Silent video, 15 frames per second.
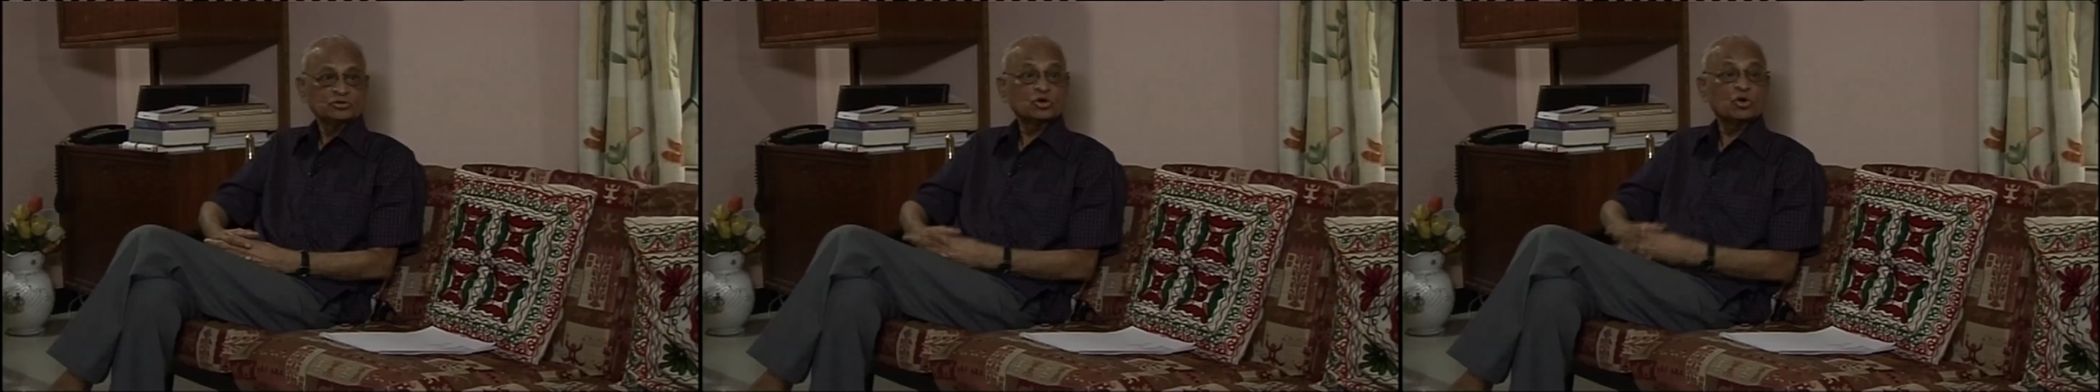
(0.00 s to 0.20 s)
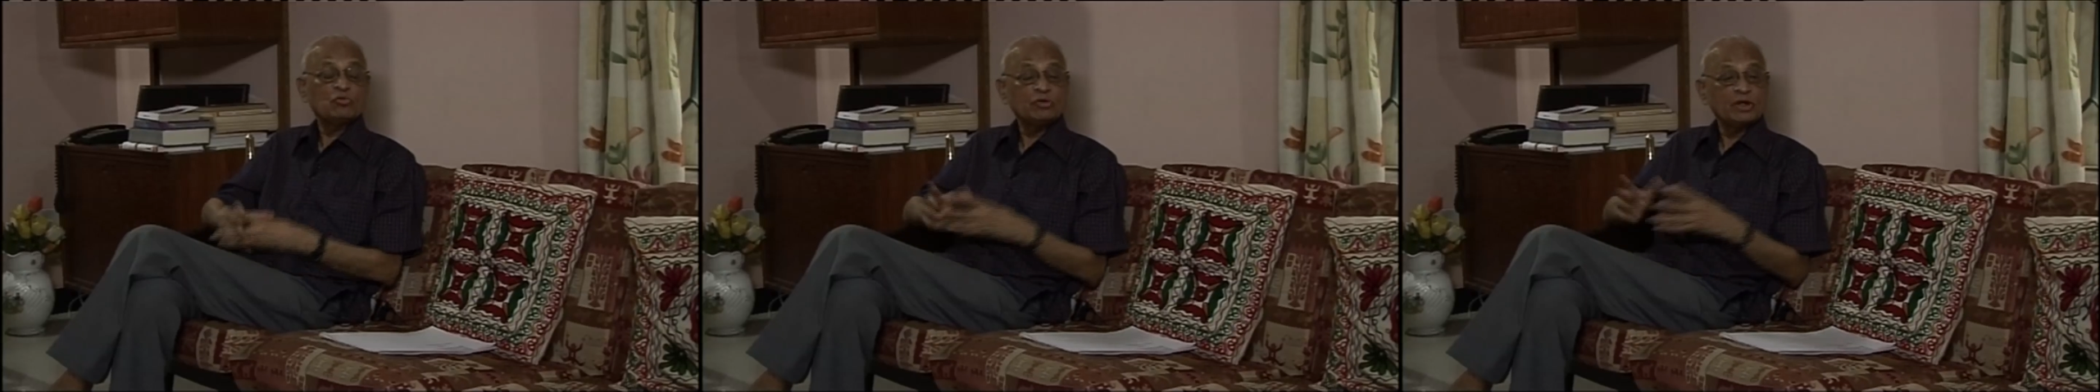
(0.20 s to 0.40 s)

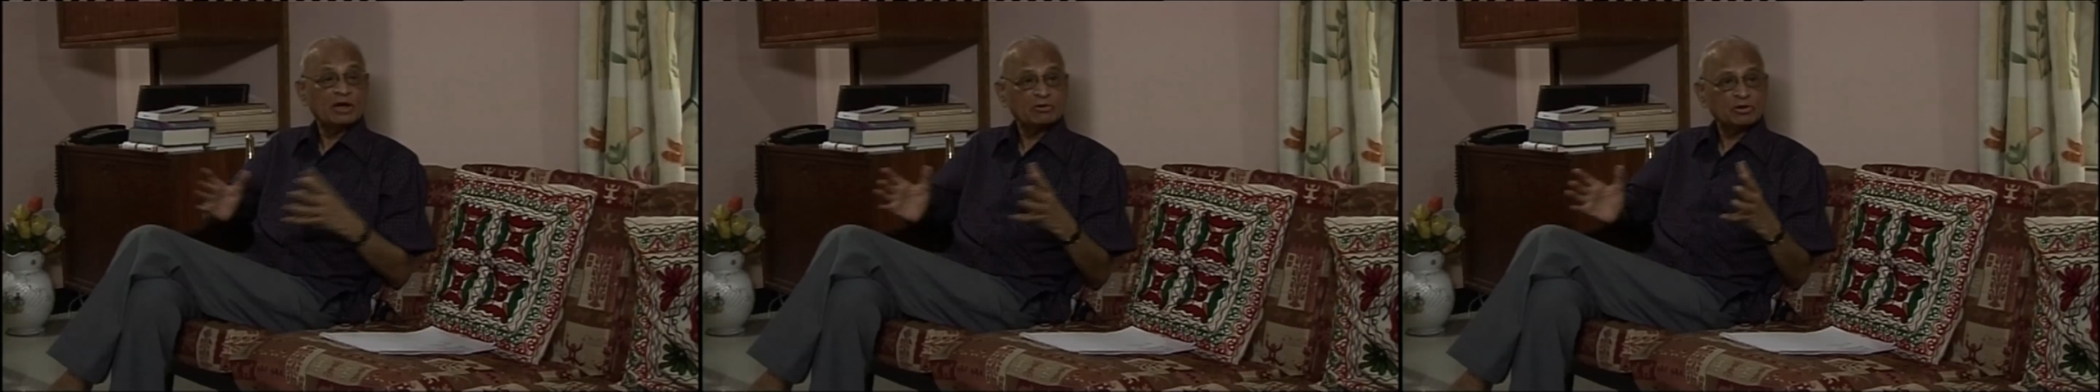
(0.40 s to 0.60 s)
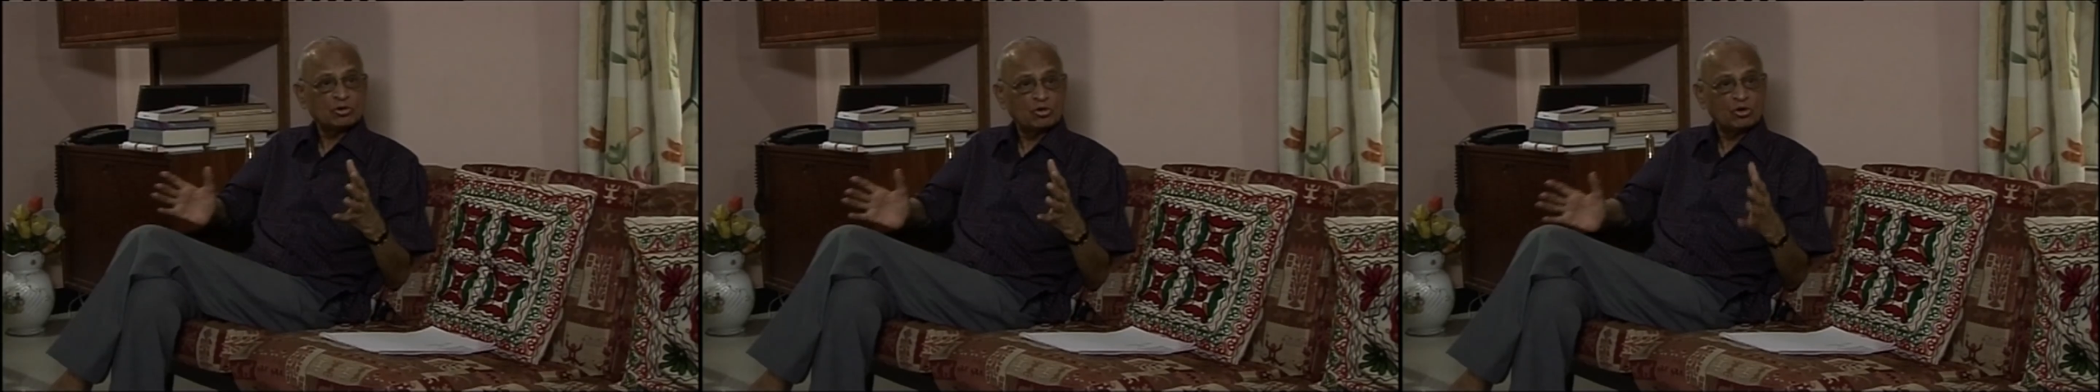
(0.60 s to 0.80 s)
So we
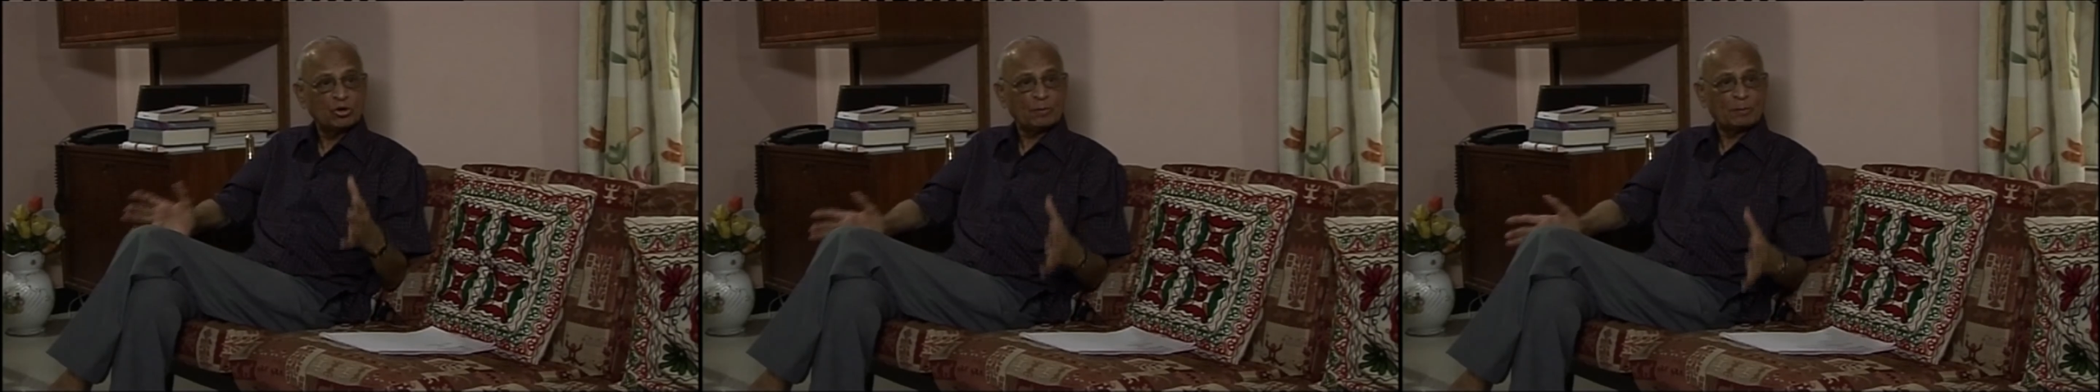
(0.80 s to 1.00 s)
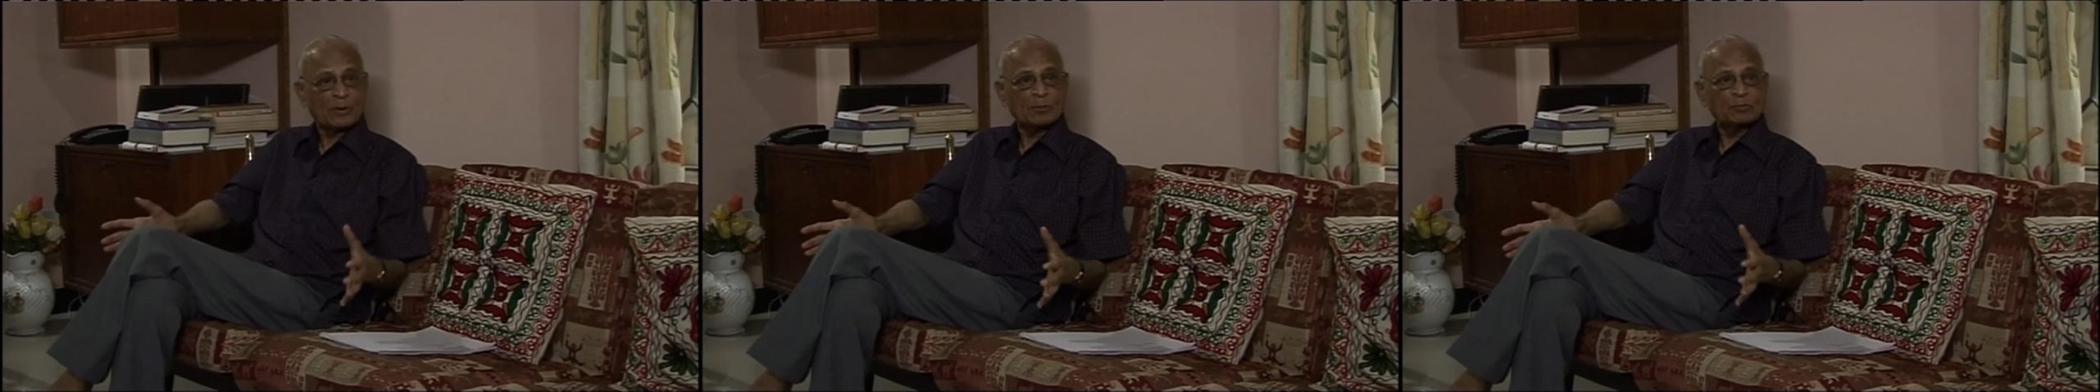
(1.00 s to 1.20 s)
have a
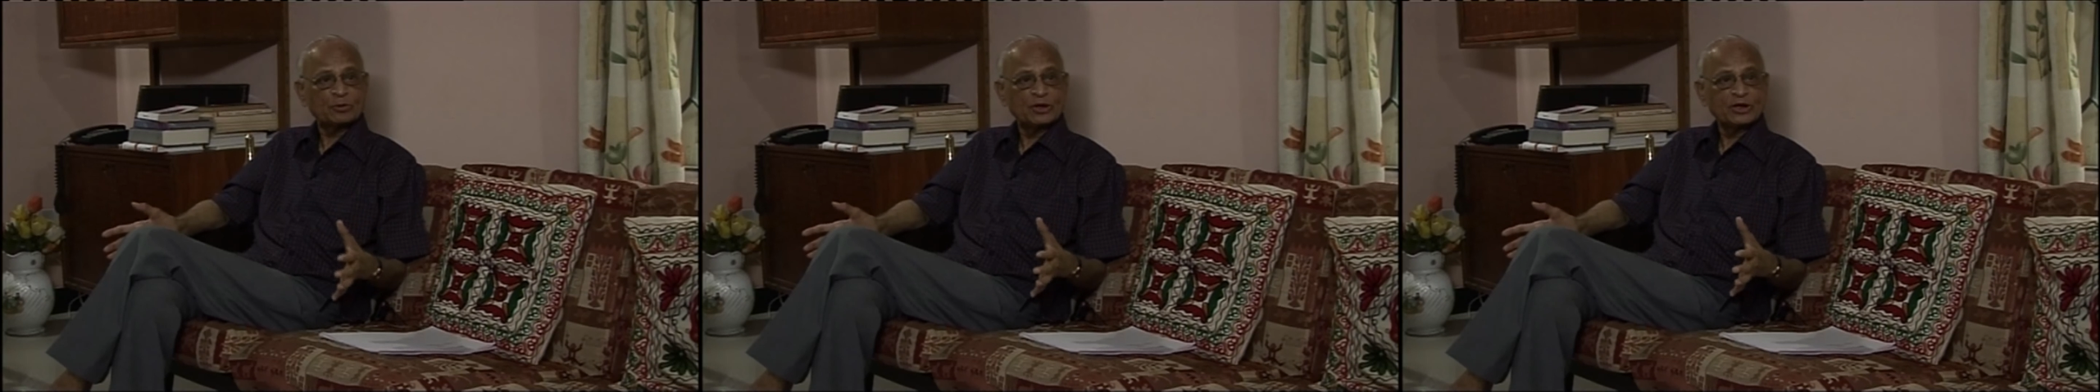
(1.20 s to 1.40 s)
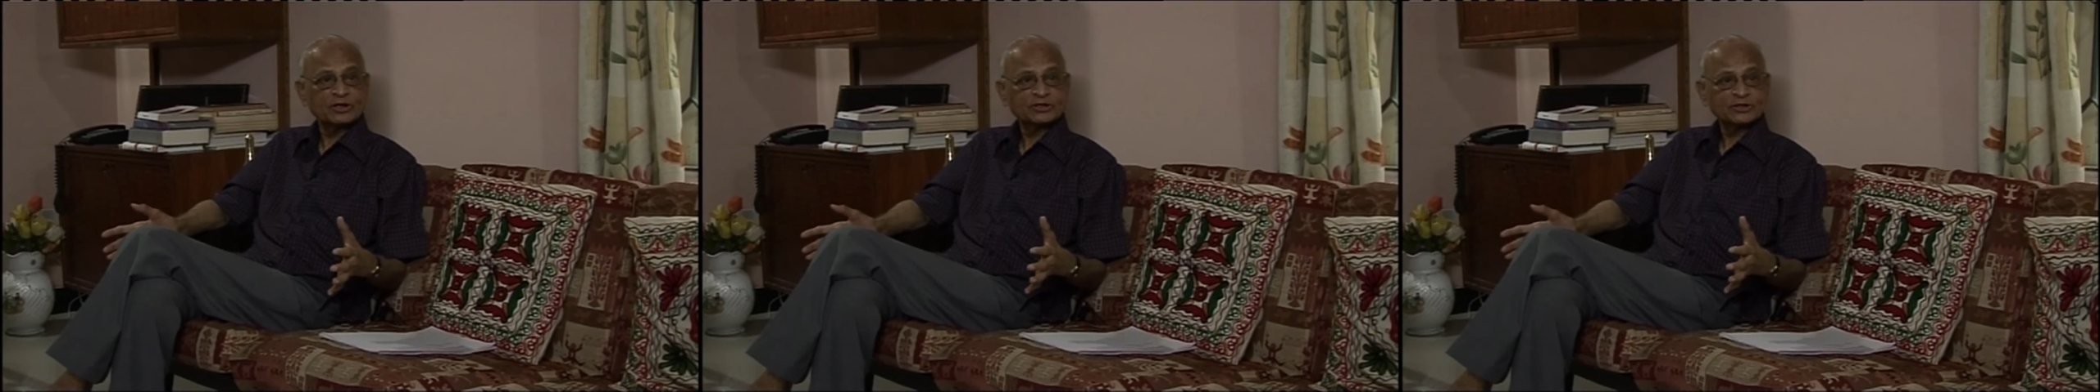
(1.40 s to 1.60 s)
whole
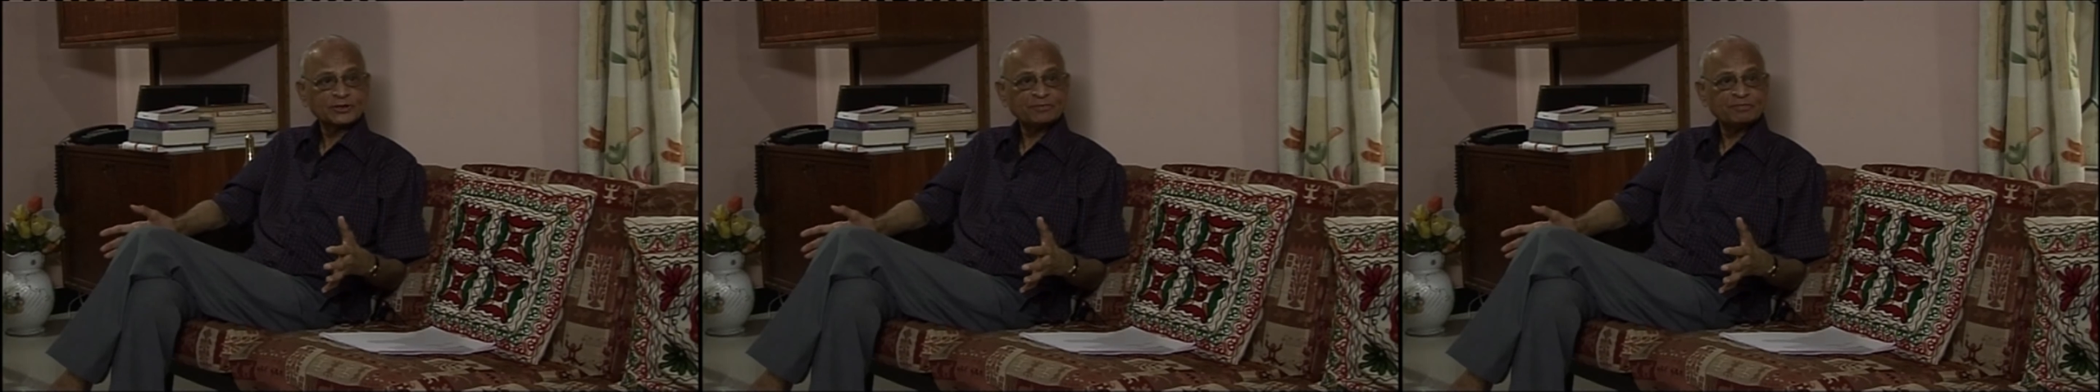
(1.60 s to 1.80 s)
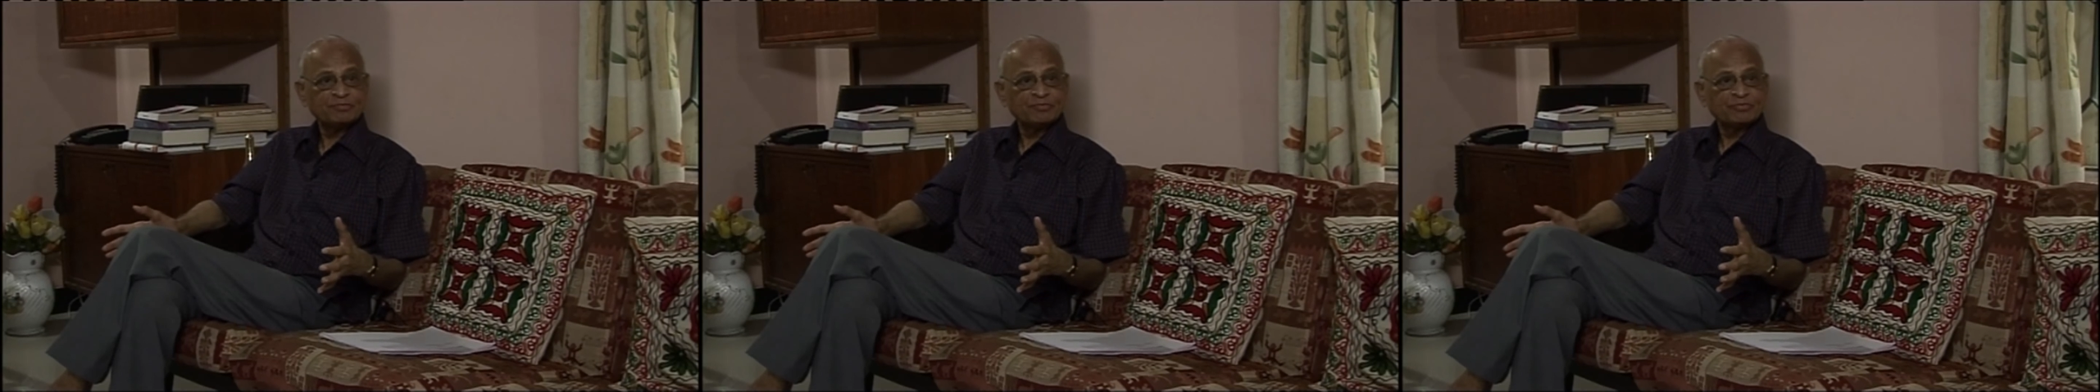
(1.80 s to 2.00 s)

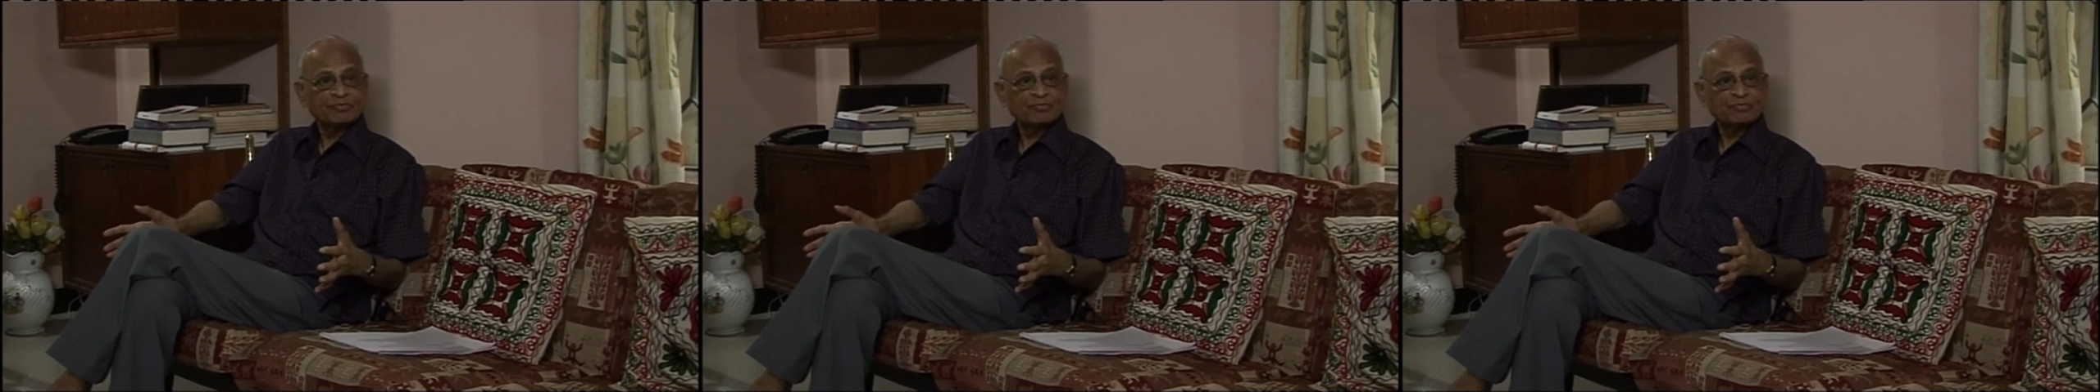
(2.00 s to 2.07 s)
population